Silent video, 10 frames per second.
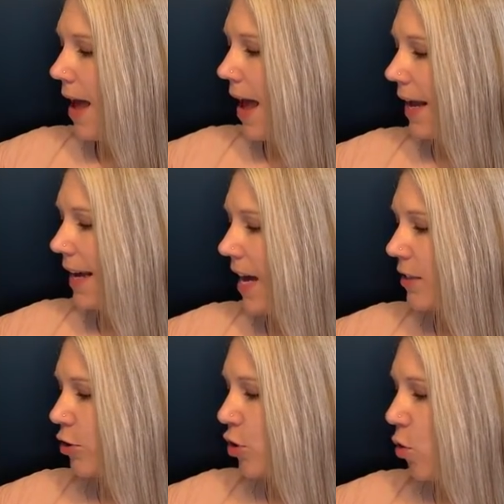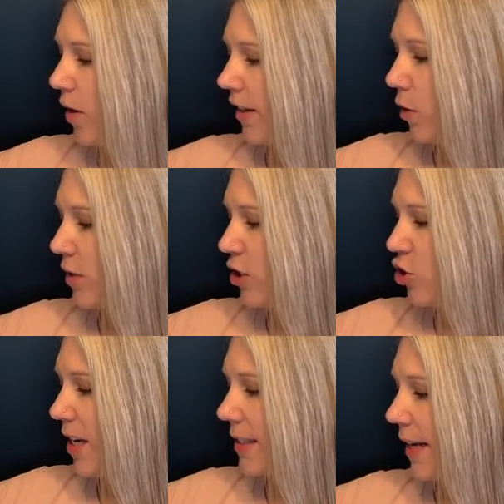A castle toilet was
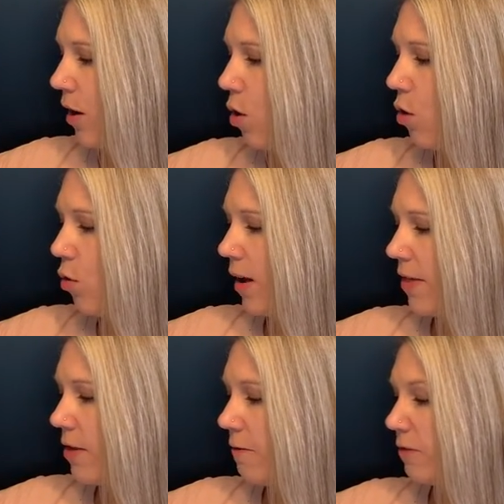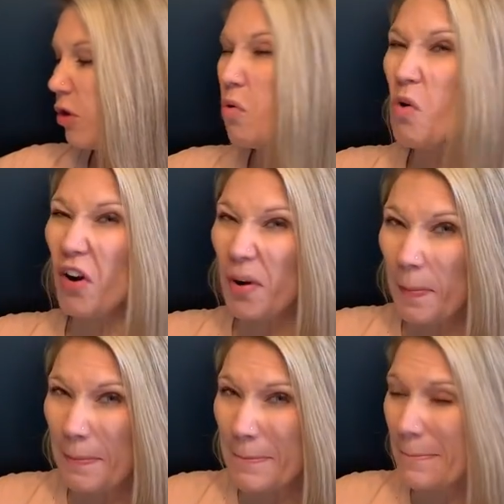just a hole in the floor.
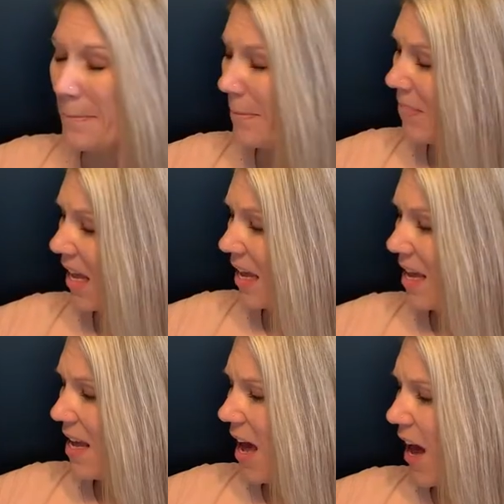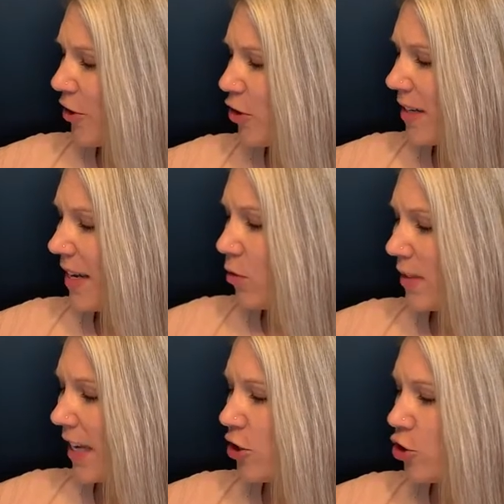Underneath was
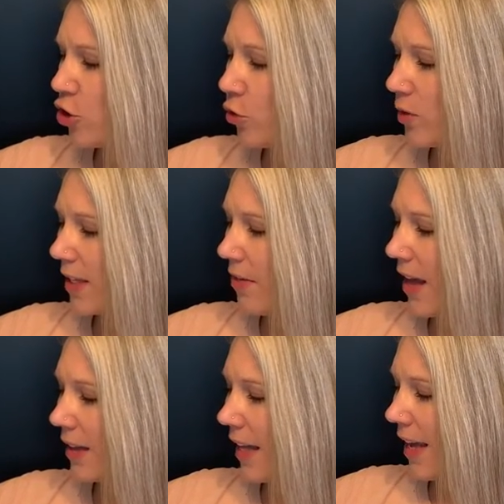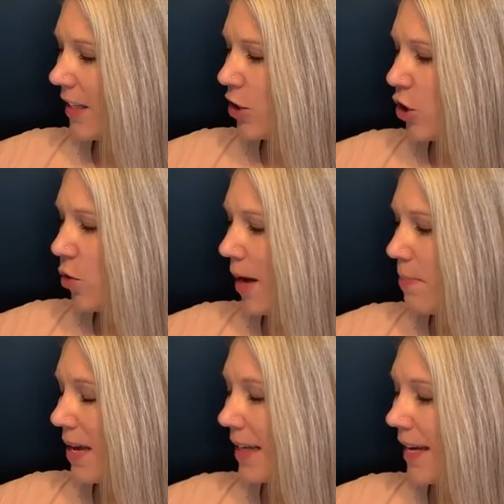a chute that led to a
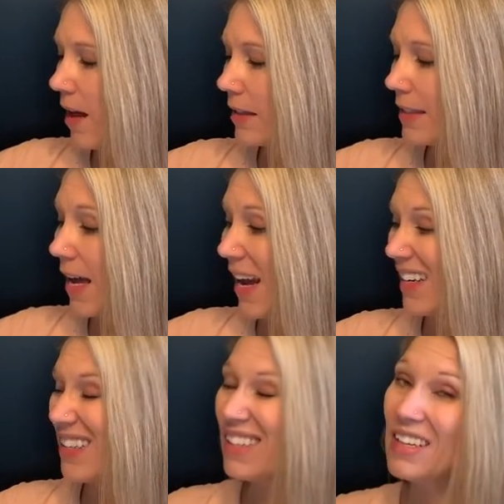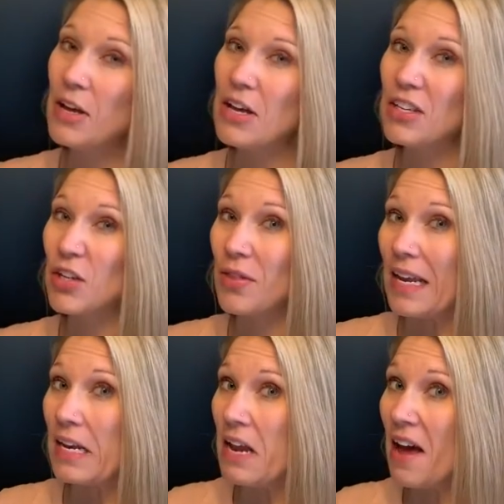pit outside. So they
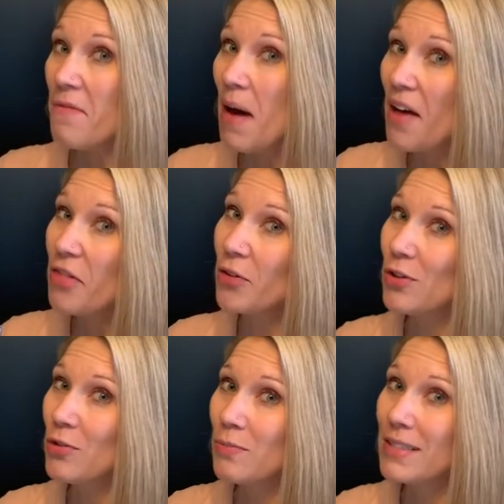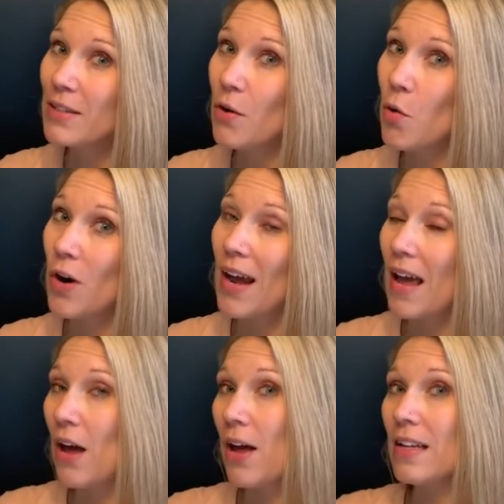didn't have bathrooms or
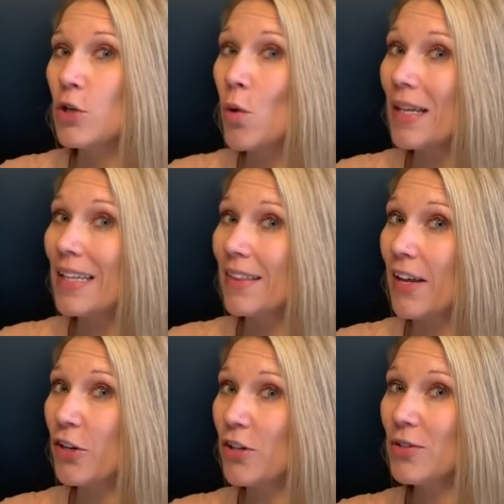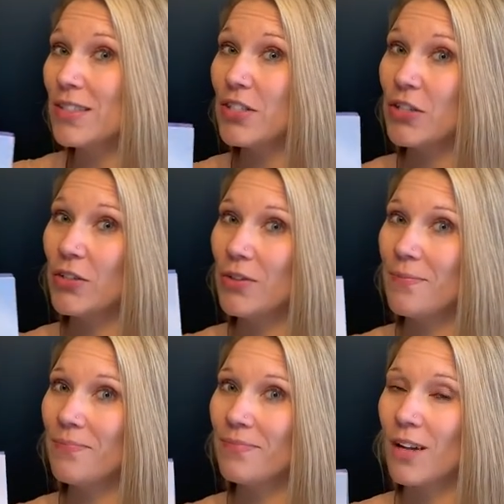a toilet that you're used to.
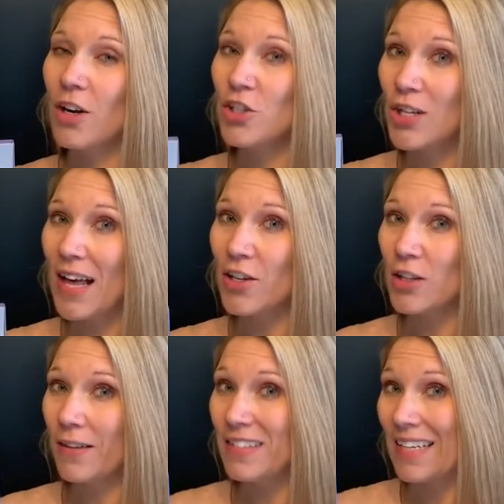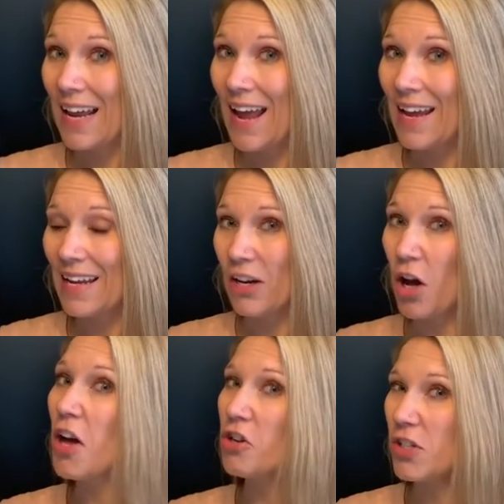Aren't you glad you live today and
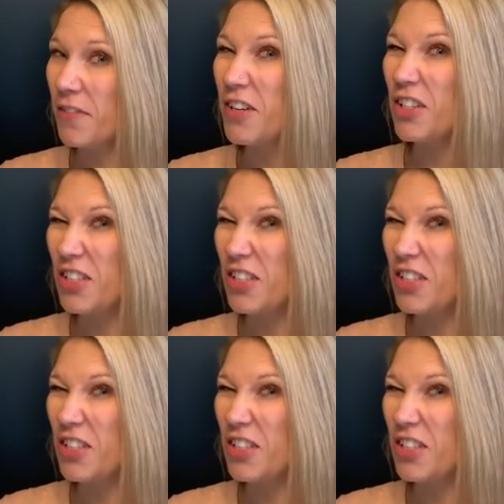not hundreds of years